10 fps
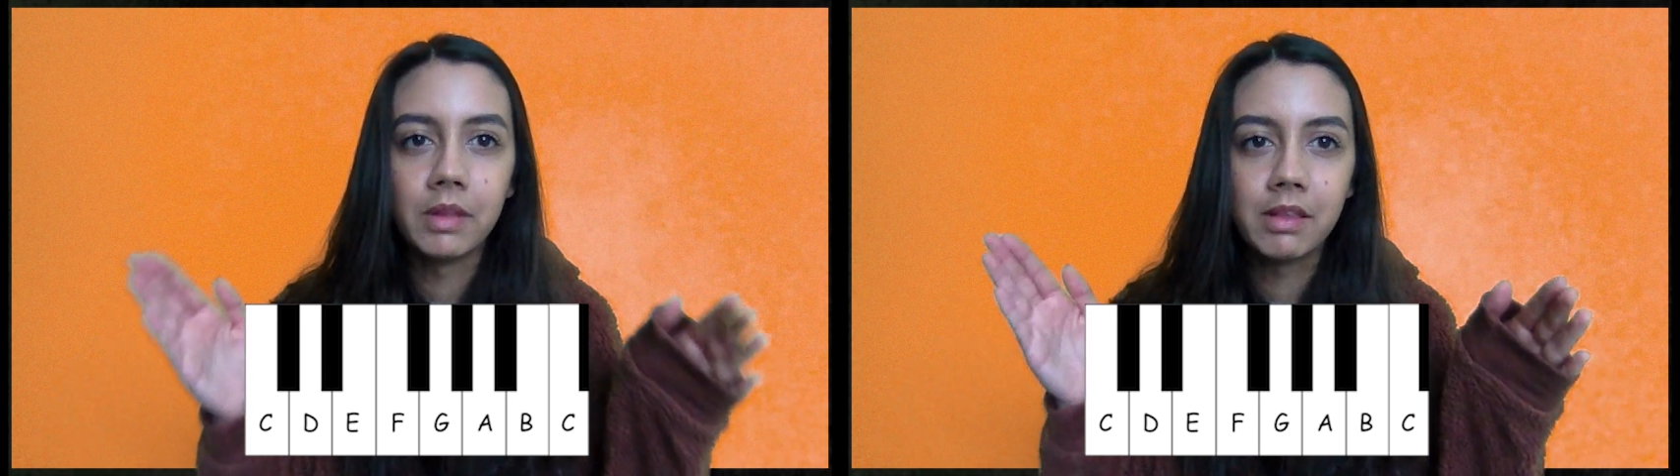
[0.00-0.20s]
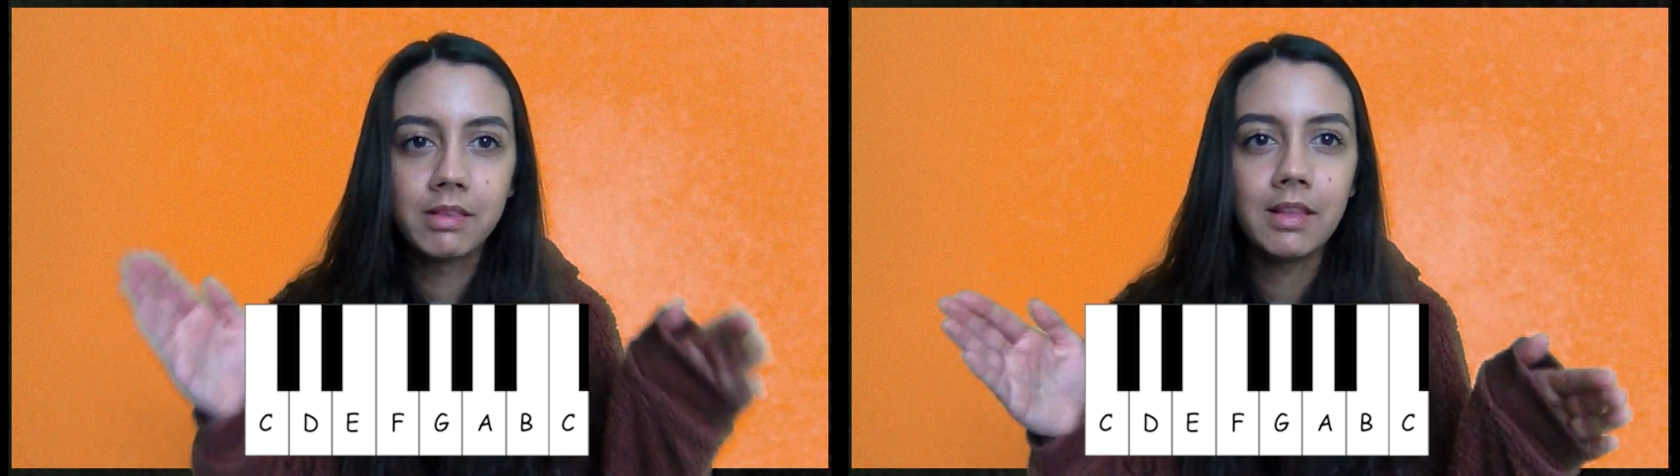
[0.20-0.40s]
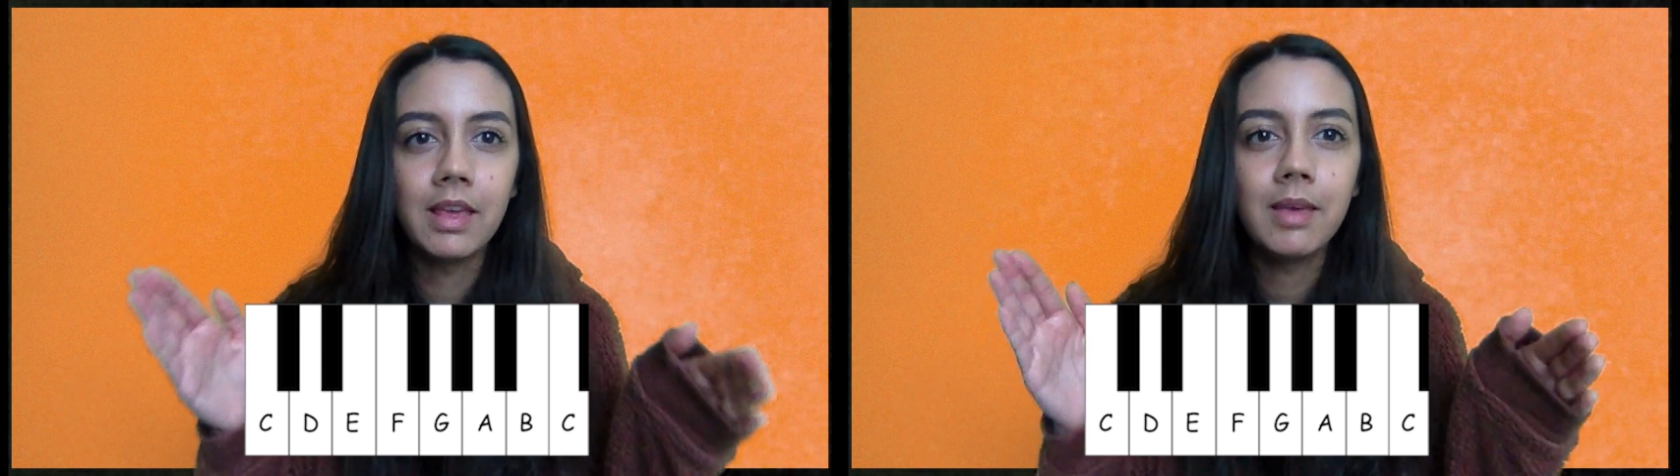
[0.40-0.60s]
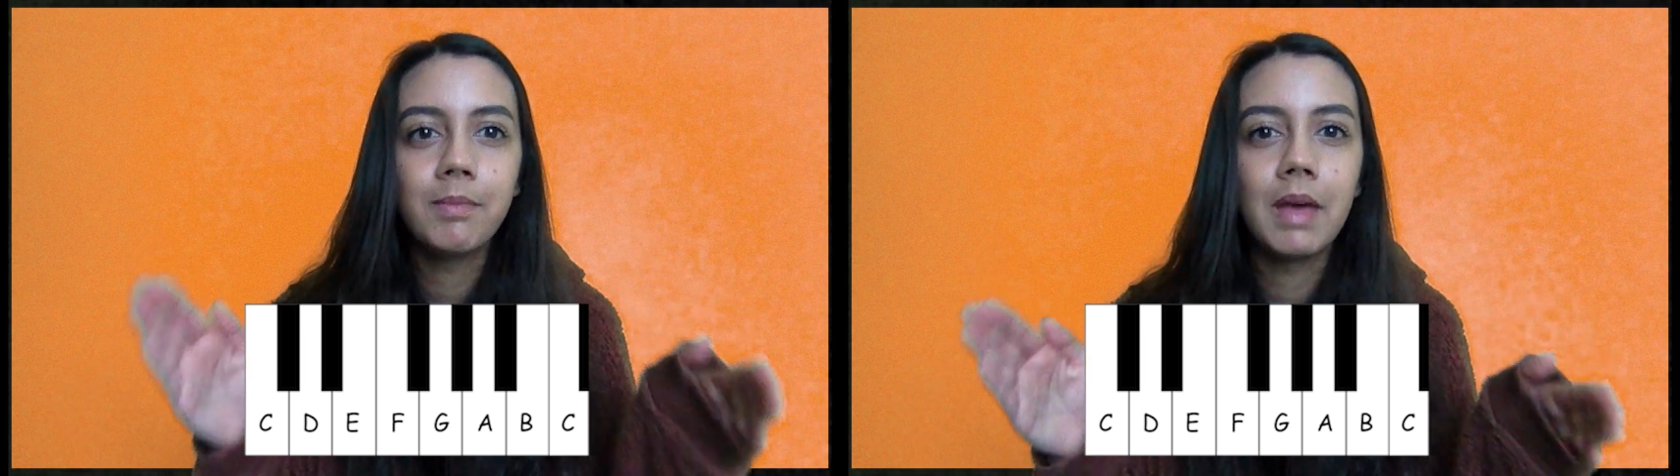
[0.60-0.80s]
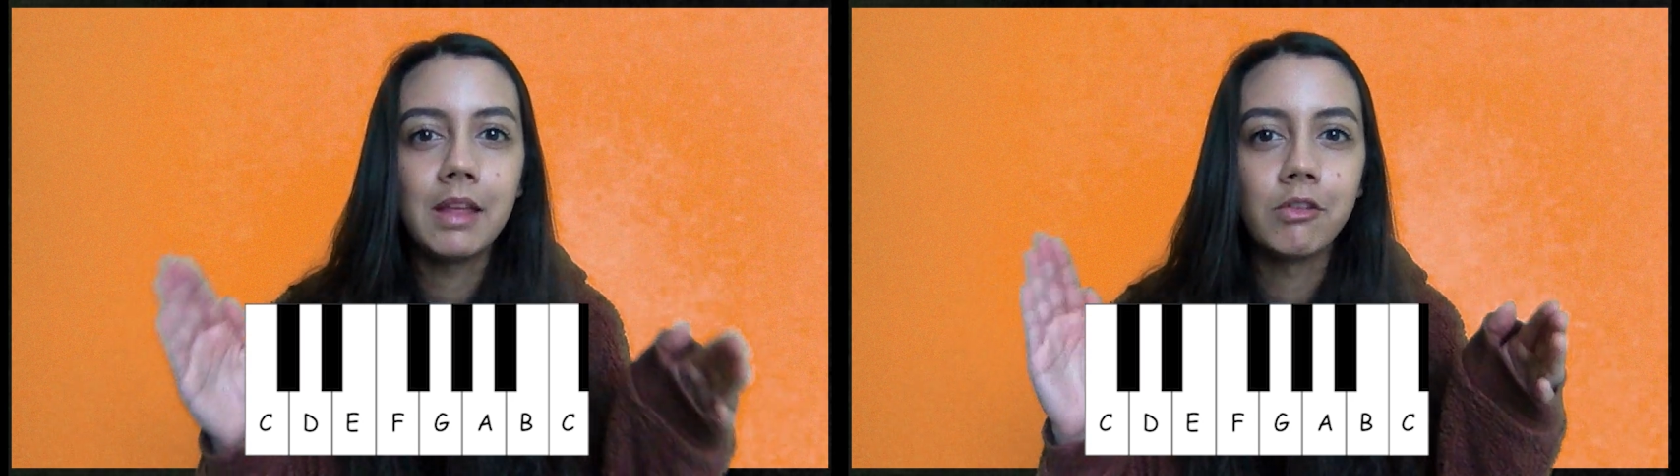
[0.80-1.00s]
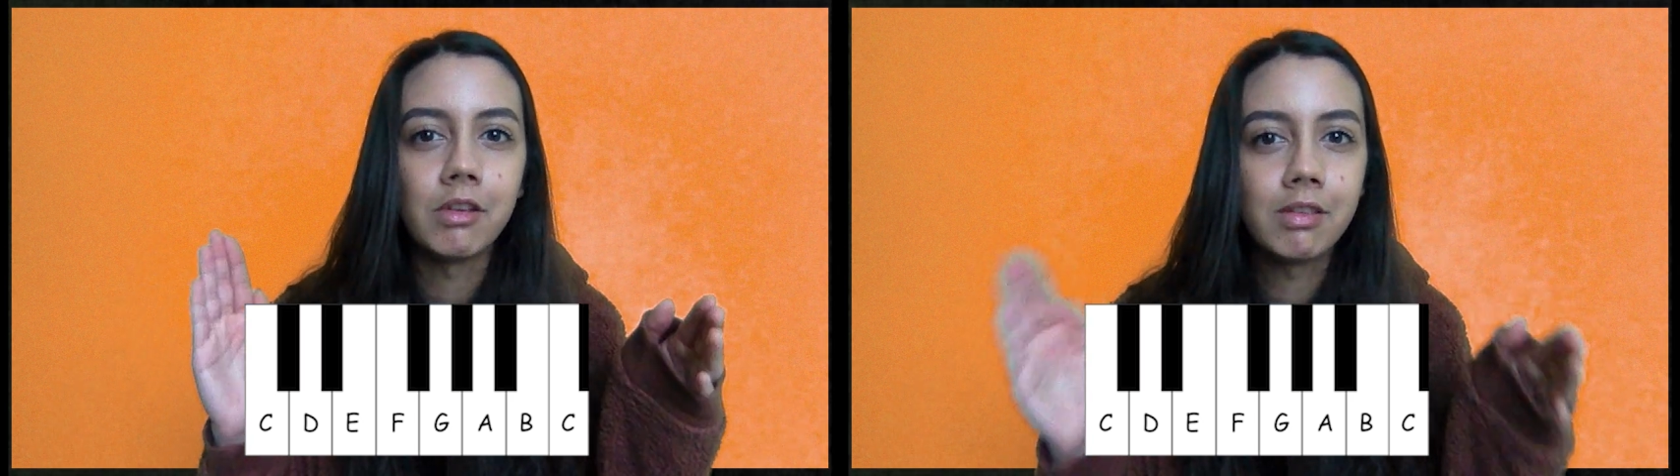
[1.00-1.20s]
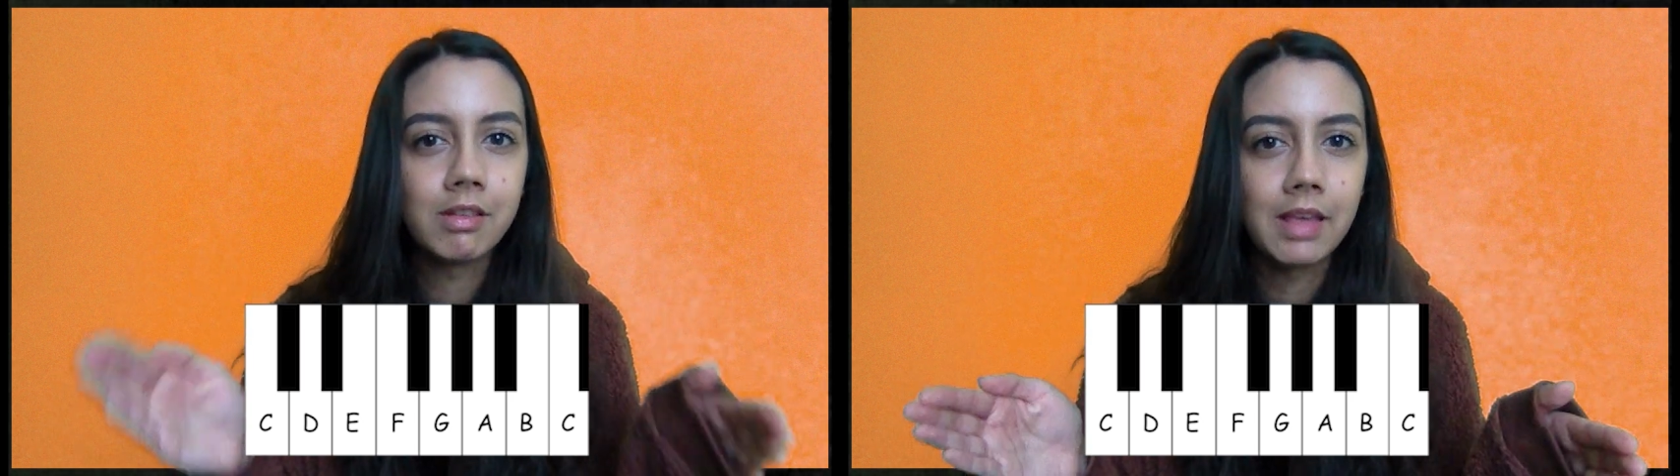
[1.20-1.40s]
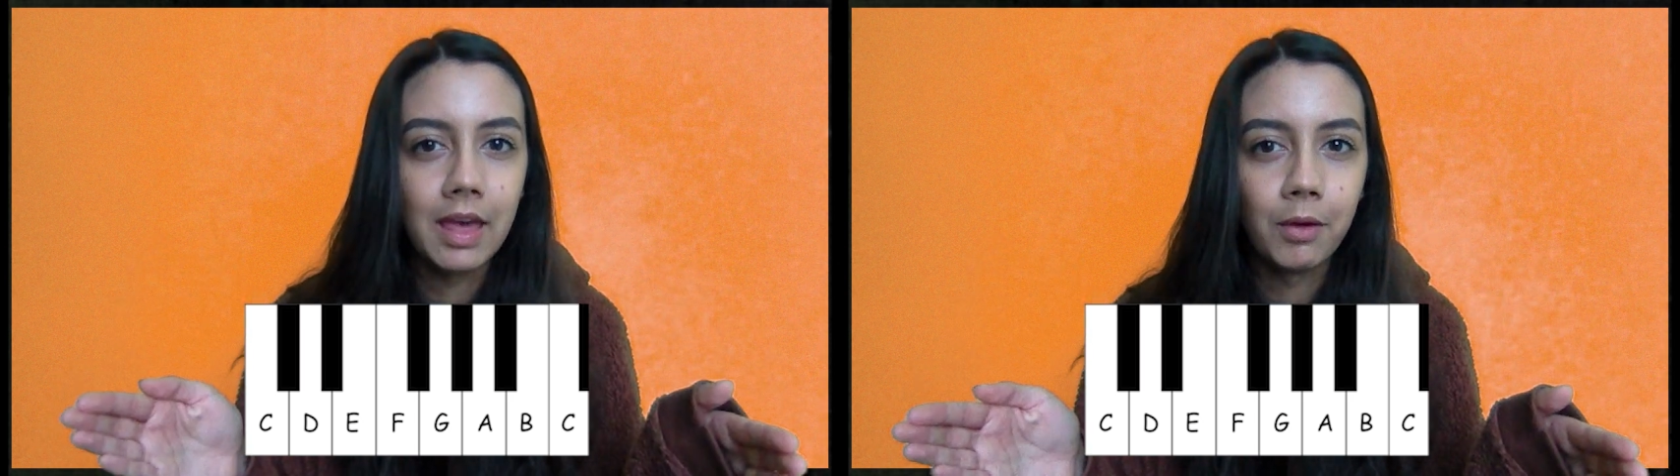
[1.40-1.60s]
C major
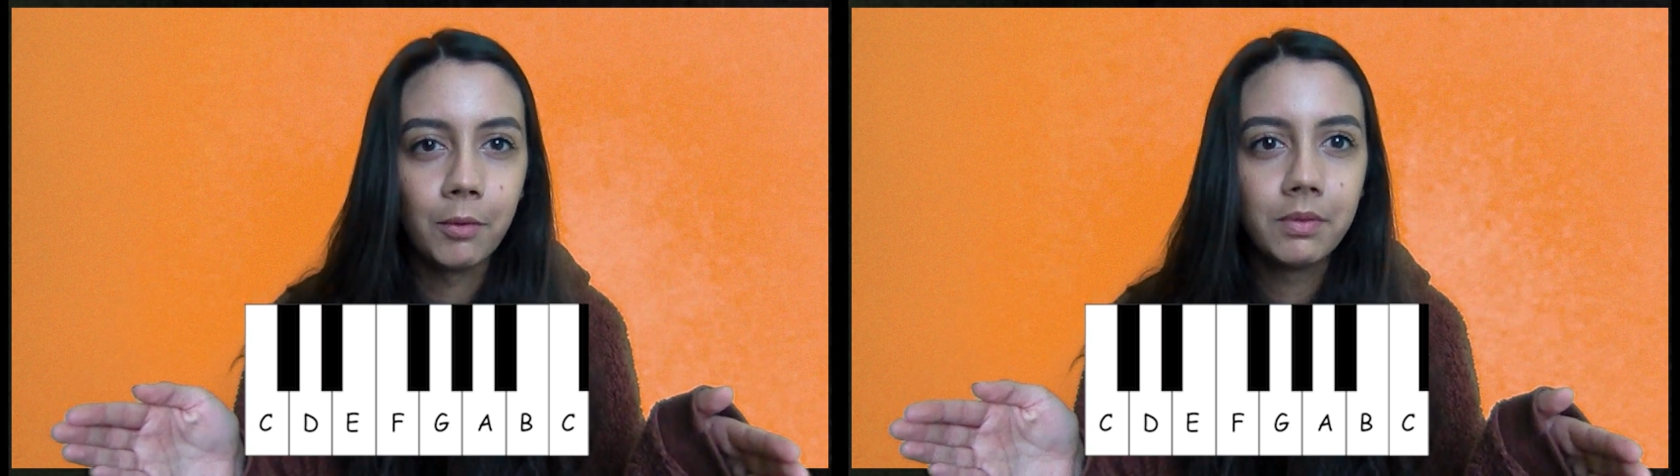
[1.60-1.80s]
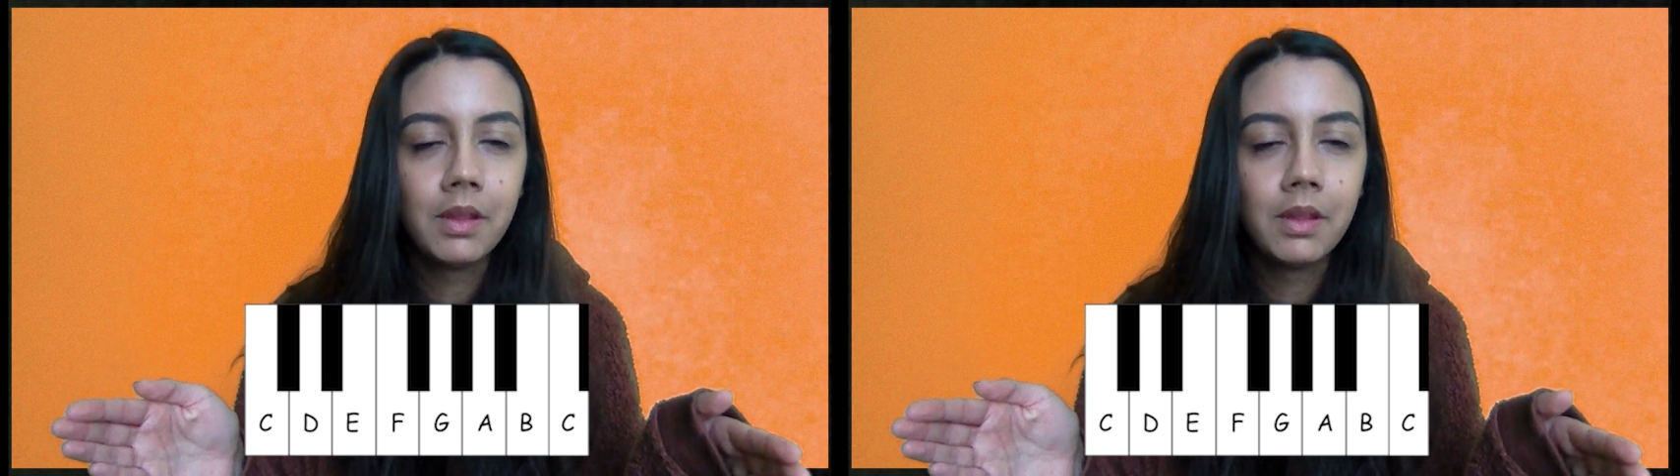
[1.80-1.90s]
scale.